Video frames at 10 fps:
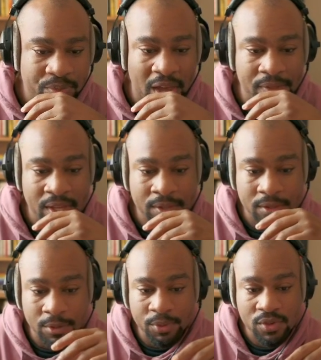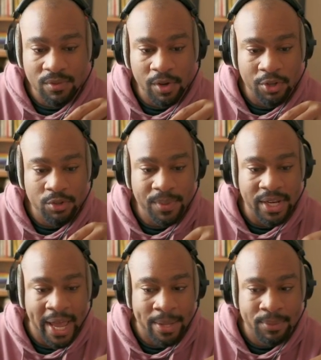And then the music volume and
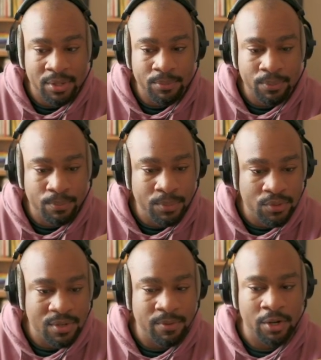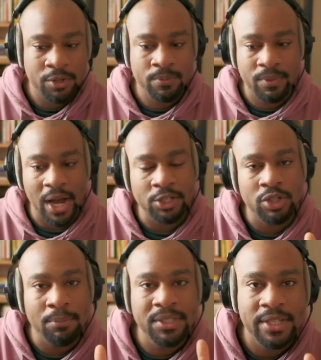ambient music volume, I
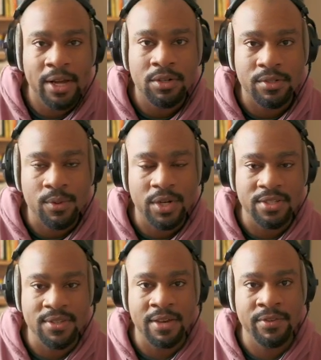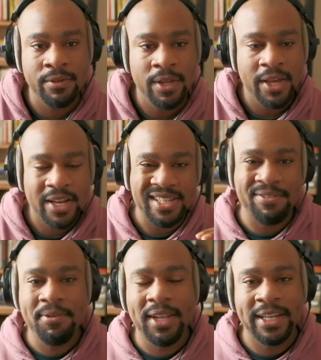dropped it down to 27 because I
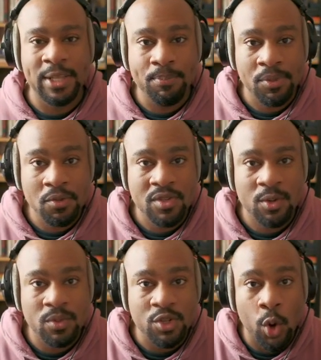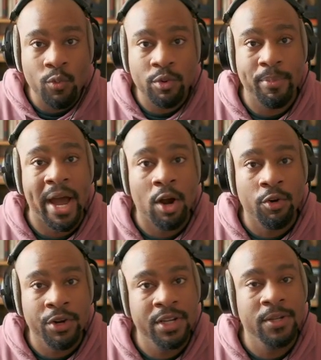felt like the music was
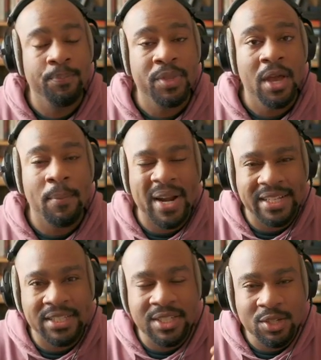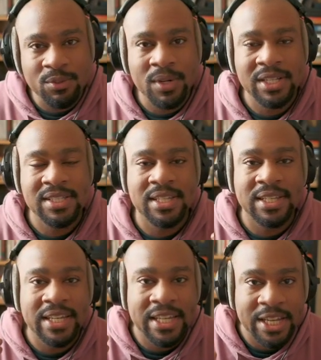overpowering, but I still wanted to
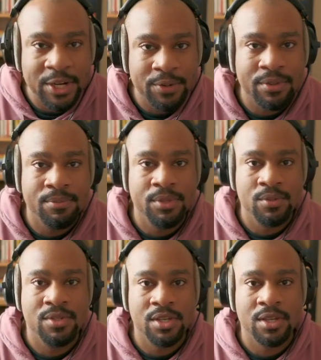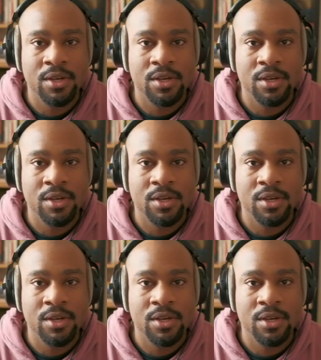hear the music